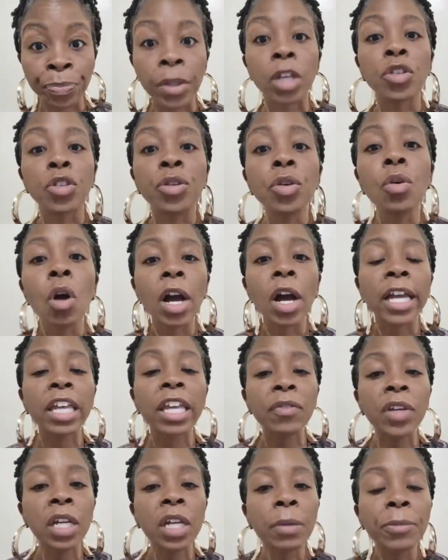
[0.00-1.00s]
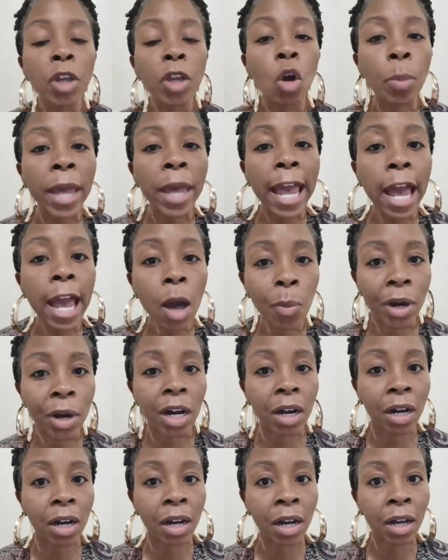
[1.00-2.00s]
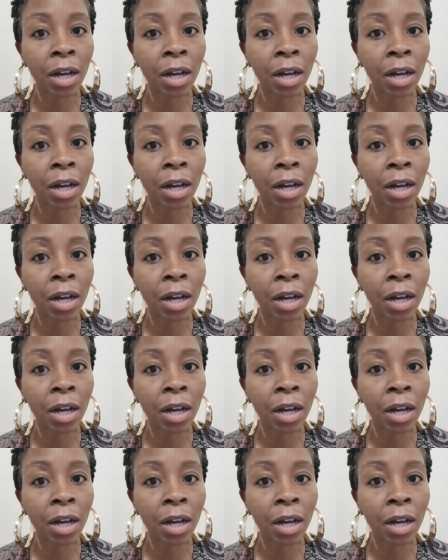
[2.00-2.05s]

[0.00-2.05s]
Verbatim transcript: You are giving them your power.